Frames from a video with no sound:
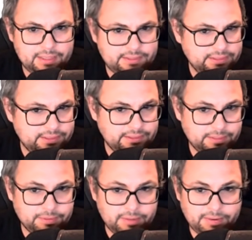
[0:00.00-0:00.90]
Digits
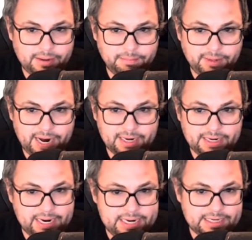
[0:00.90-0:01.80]
separated by a black
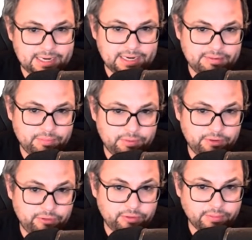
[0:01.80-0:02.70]
night dot have a 1
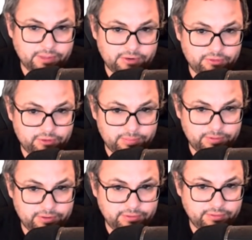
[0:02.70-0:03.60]
to 2
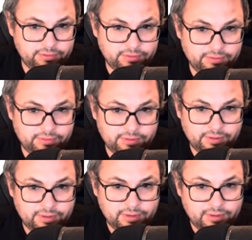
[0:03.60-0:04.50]
relationship. Distances
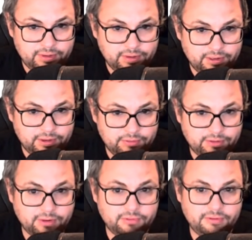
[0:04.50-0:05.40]
or
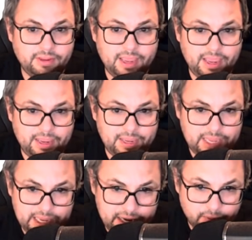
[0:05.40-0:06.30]
cells
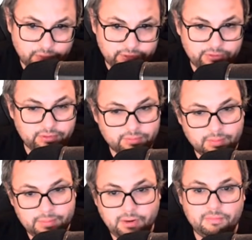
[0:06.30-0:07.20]
equal distance in
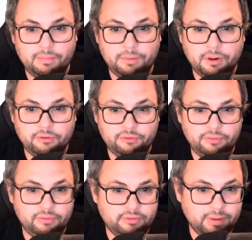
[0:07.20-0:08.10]
the middle of a ball
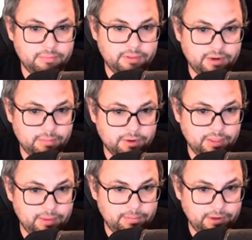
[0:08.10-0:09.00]
shoot sum to the number
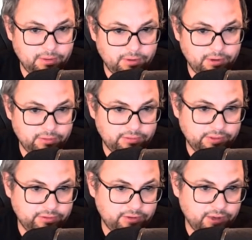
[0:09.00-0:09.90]
in the middle. Okay, so
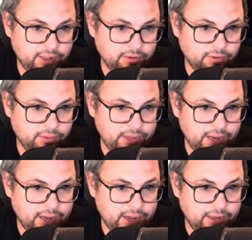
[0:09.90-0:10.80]
let's color the
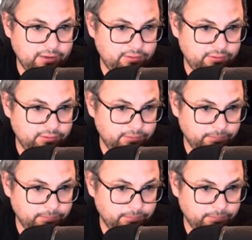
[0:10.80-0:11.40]
odds.